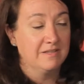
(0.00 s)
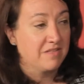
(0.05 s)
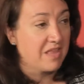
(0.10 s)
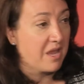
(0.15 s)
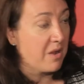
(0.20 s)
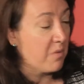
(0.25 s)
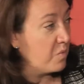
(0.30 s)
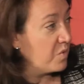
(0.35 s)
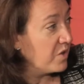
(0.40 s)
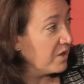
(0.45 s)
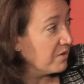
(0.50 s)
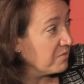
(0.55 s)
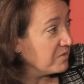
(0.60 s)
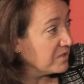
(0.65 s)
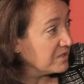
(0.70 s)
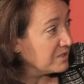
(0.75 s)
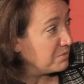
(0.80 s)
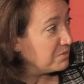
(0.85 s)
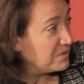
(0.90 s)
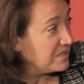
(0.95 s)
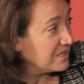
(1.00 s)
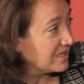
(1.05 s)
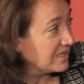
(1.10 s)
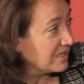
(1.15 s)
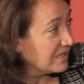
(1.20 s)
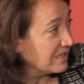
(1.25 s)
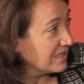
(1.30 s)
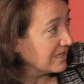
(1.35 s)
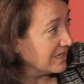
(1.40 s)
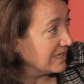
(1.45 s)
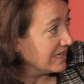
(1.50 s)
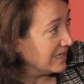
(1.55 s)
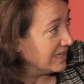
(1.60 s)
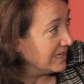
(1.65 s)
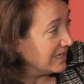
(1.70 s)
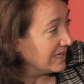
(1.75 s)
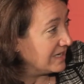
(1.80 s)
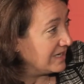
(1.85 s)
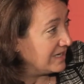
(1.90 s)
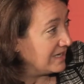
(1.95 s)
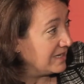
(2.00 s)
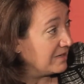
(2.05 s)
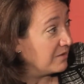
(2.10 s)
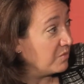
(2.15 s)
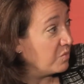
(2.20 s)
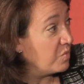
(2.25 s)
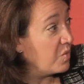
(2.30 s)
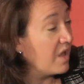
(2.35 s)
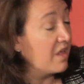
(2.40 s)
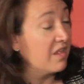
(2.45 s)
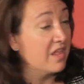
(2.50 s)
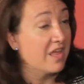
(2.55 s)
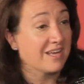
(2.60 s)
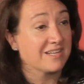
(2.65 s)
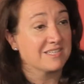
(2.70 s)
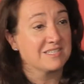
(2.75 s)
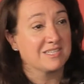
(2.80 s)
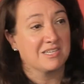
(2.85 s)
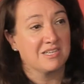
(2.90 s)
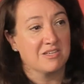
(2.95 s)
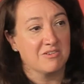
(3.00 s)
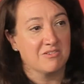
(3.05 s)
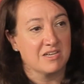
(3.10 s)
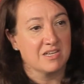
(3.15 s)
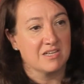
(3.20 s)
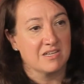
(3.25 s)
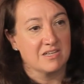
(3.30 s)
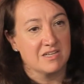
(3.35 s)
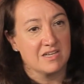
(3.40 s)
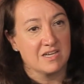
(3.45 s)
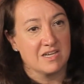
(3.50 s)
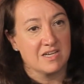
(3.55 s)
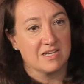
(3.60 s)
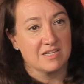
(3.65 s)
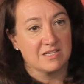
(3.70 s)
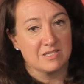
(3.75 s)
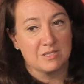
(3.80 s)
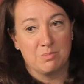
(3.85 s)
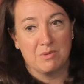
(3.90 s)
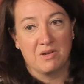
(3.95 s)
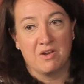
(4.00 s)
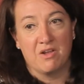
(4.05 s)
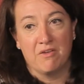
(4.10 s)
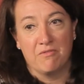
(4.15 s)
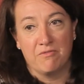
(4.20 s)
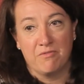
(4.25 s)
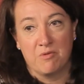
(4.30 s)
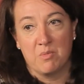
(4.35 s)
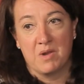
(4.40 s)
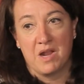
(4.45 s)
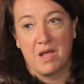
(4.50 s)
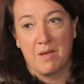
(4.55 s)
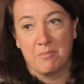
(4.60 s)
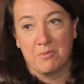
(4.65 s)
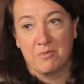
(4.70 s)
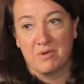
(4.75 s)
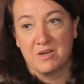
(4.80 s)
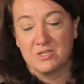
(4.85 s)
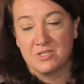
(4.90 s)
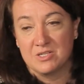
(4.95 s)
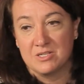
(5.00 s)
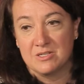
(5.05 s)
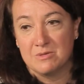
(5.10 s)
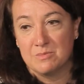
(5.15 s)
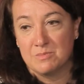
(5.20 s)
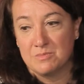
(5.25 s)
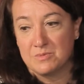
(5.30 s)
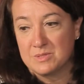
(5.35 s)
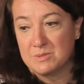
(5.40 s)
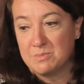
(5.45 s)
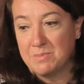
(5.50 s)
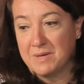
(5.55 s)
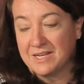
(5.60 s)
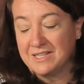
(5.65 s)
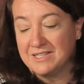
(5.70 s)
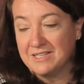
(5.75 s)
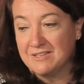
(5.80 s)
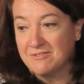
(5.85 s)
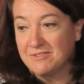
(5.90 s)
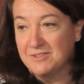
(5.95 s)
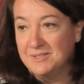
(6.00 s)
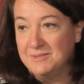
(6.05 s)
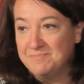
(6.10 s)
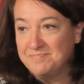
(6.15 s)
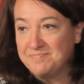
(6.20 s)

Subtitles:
that one was a particularly well-executed spinoff from an operational perspective.